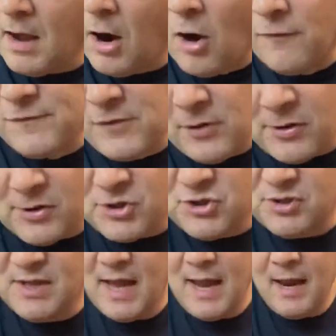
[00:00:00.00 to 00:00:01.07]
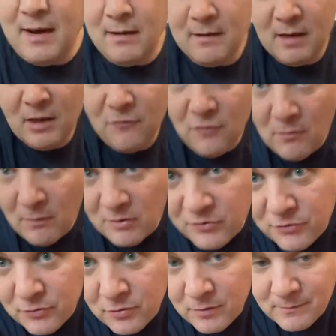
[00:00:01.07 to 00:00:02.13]
Of course, then if you
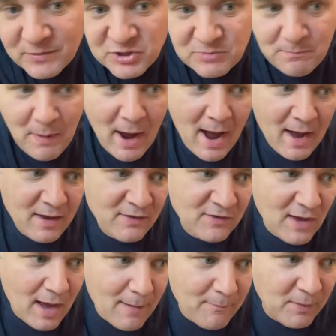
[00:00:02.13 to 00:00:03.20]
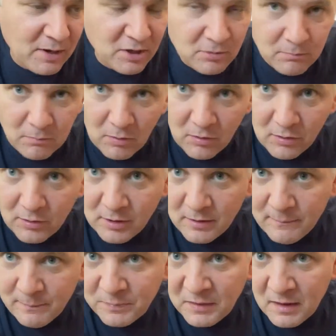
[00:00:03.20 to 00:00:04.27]
want to spice up a little more
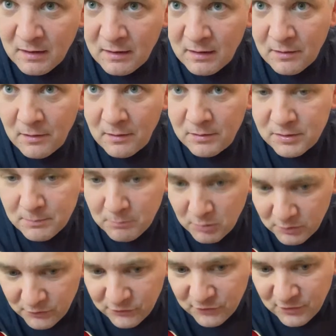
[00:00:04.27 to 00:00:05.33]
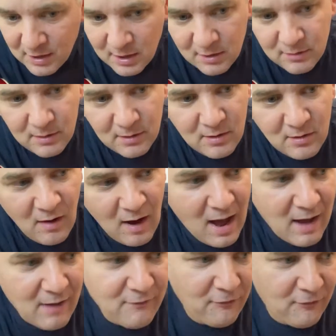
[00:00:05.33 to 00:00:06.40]
bluesy, you
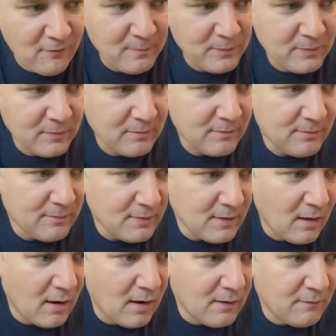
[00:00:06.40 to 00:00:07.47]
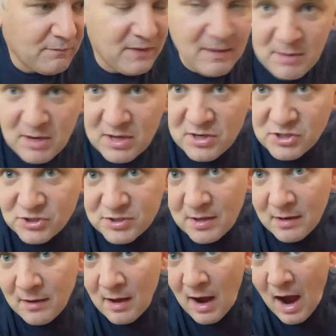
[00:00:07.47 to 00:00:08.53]
have diminished,
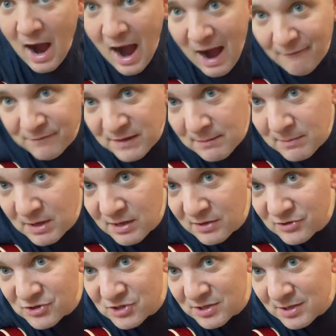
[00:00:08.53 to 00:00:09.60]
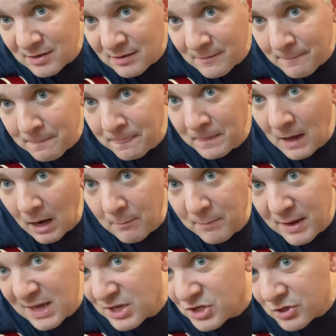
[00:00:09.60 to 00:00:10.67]
half diminished
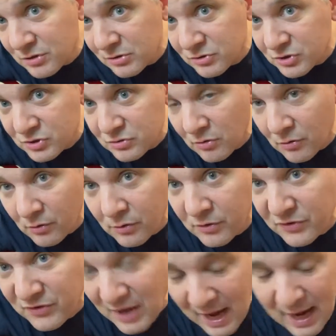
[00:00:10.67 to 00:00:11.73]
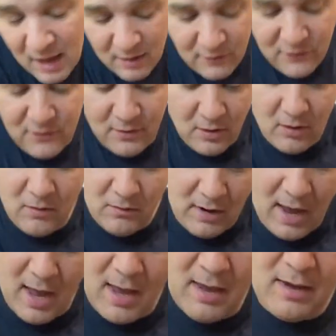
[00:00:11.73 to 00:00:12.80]
arpeggios or scales, you know,
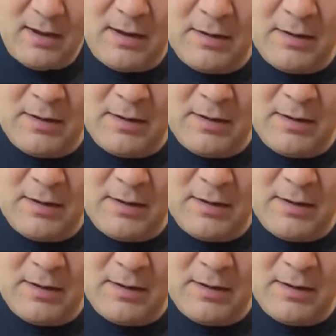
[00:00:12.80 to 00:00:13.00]
like.